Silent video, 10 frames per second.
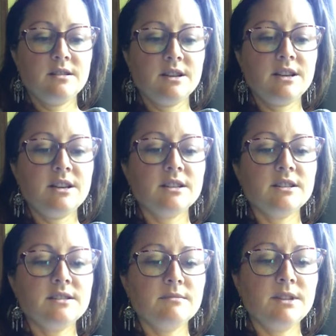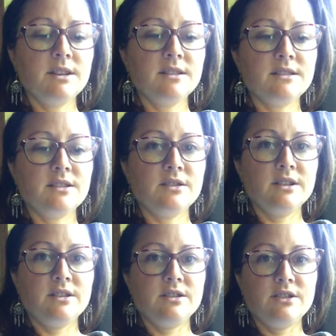Connect to something that's near and
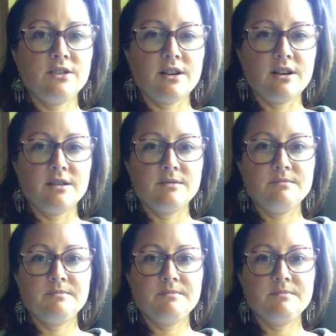dear to your heart.